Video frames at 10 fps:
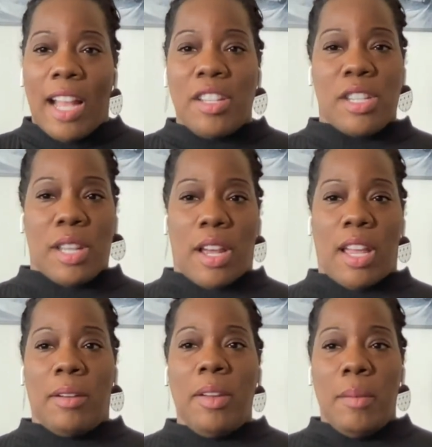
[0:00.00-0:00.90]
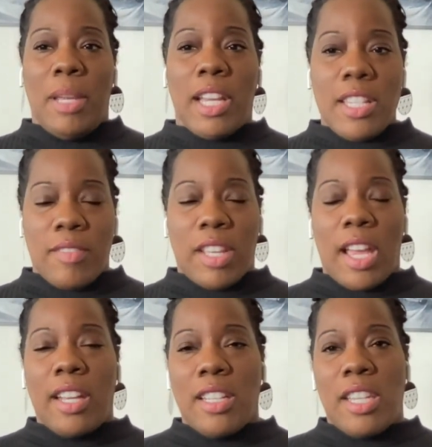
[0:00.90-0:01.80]
I just thought, because of the
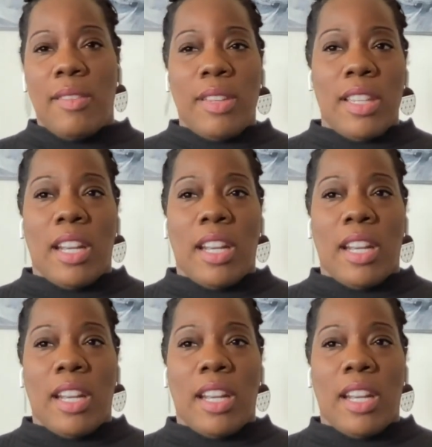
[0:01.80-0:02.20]
kind of TV